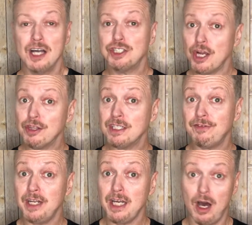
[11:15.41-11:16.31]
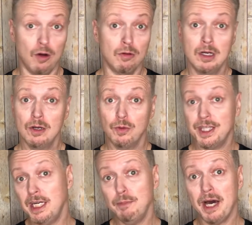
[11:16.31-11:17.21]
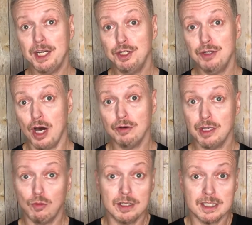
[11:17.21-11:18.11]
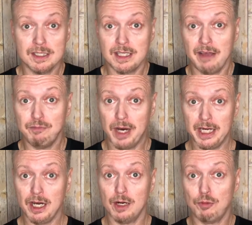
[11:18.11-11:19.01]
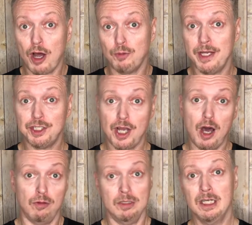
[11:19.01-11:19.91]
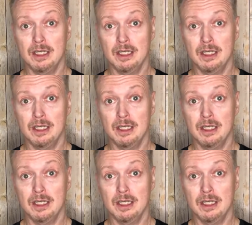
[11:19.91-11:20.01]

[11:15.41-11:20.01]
Share this video with anybody you know that wants to save money on a Broadway show.